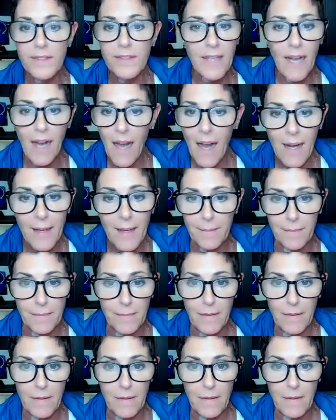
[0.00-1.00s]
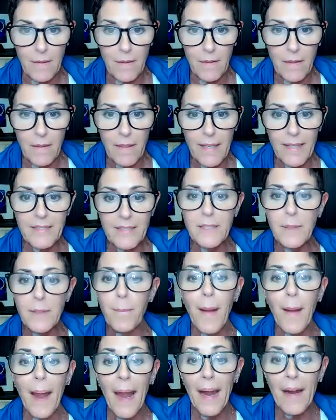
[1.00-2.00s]
the time. It's
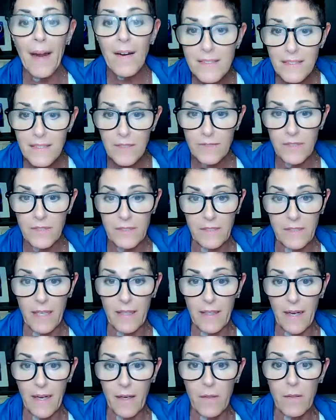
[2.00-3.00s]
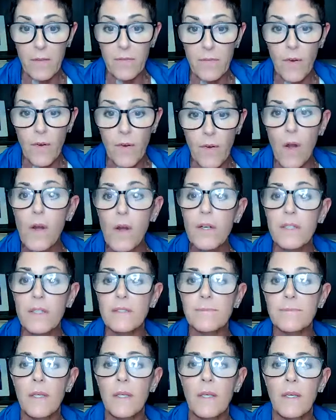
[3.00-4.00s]
imperative to take care of our heart.
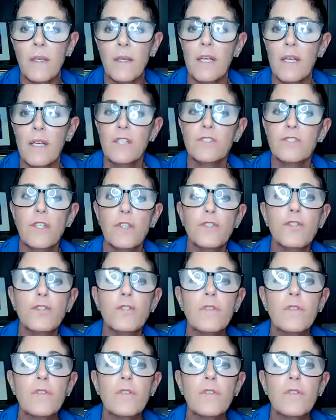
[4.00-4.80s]
So you